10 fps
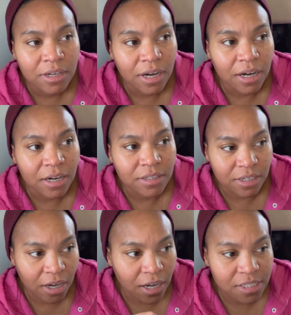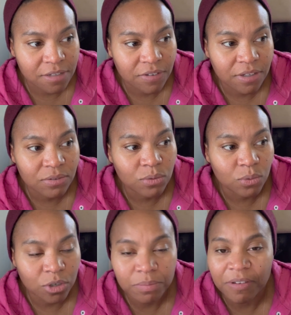the cost of it
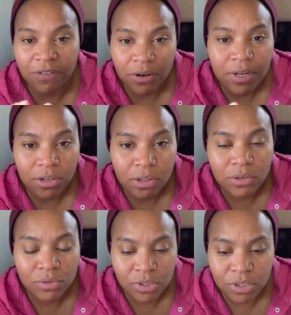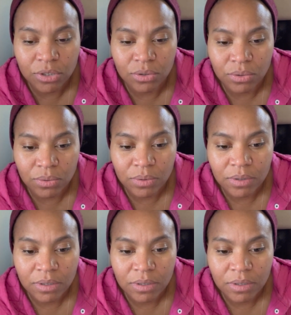would be very close to